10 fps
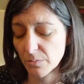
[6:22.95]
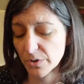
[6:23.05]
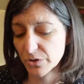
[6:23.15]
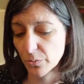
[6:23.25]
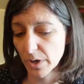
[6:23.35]

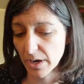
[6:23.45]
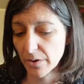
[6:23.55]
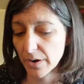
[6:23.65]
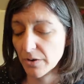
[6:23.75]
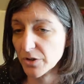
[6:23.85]
which are what
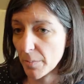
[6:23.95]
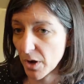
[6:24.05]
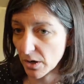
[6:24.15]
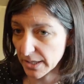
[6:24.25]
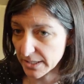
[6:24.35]
carry our
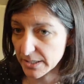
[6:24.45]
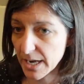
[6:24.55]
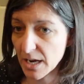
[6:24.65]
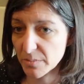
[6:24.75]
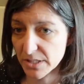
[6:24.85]
Tomahawk land
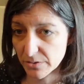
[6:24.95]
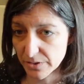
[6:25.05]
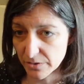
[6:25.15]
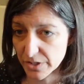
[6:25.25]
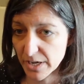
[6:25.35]
attack missiles,
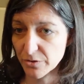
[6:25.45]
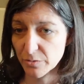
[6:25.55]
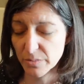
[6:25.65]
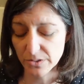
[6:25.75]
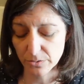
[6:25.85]
our
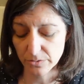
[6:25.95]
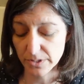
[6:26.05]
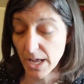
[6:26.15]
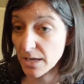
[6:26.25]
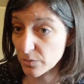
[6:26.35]
standard missiles,
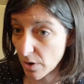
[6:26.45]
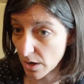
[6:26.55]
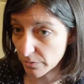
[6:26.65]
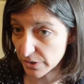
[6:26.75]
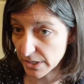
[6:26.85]
the
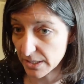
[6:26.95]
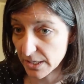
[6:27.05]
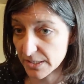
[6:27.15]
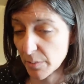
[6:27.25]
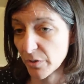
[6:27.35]
ASROC, which is
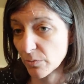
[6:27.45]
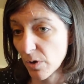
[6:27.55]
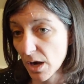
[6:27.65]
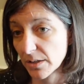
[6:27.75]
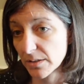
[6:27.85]
anti-submarine
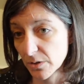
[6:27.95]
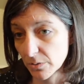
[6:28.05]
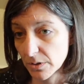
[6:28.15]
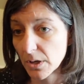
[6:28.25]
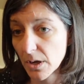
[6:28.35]
rocket, so